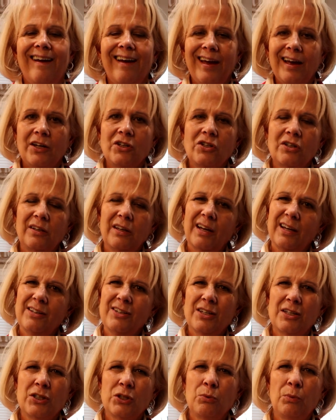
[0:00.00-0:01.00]
Actually, I
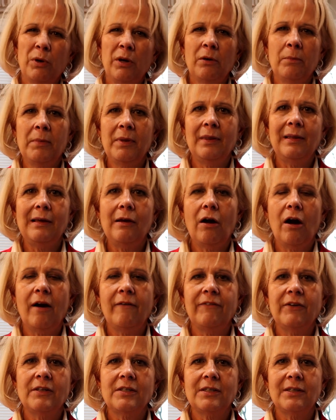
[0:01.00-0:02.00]
just wear them in the
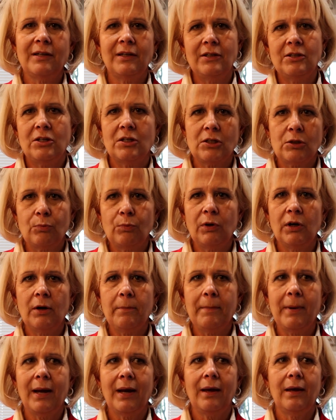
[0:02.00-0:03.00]
office and I just wear
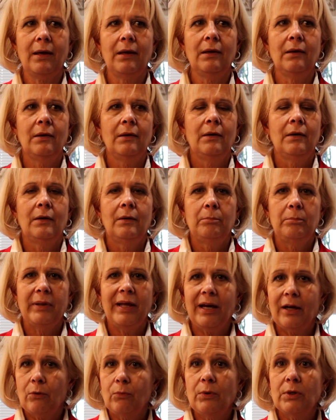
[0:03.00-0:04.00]
my
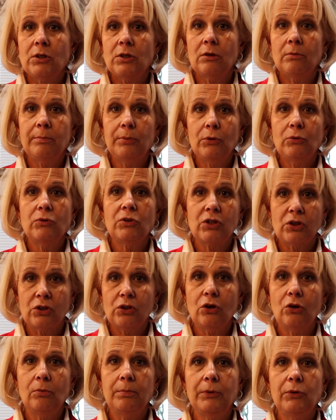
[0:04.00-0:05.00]
black winter boots,
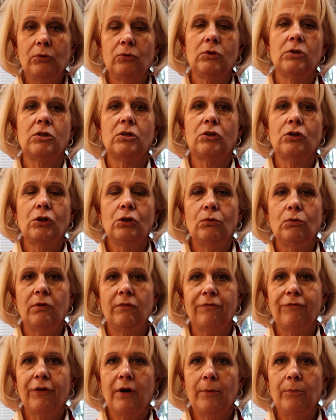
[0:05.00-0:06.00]
snow boots to
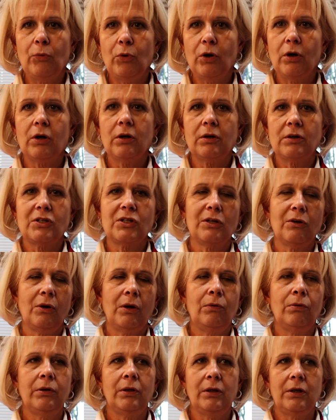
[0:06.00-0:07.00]
and from work. So
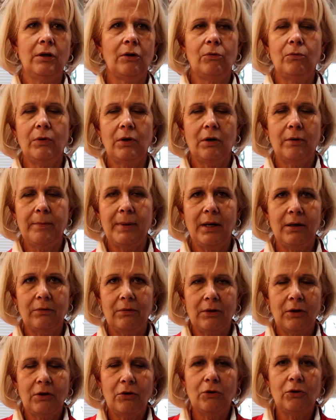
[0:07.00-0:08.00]
I really don't wear them out
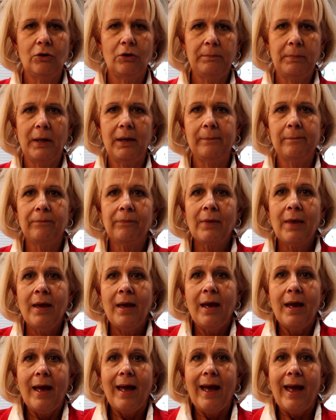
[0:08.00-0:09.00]
in the cold. But
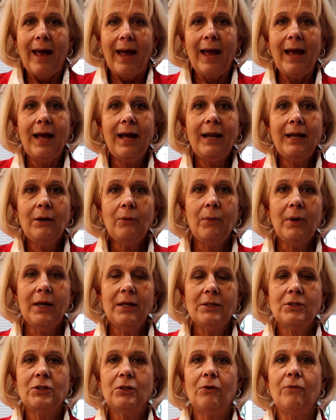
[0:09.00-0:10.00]

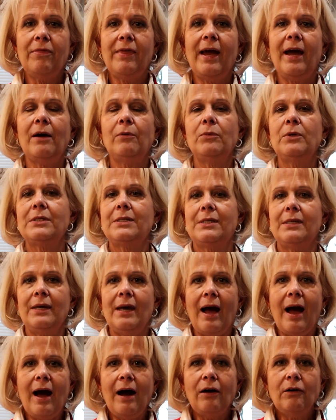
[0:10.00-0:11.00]
anyway, so that was
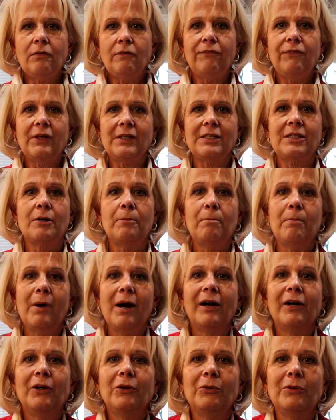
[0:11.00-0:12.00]
the outfit.
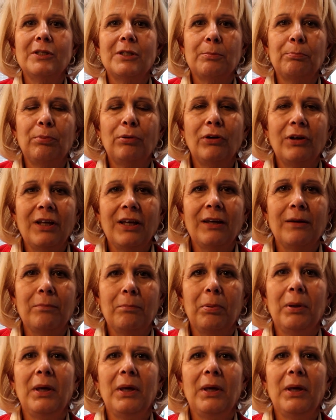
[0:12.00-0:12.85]
Tomorrow is pretty in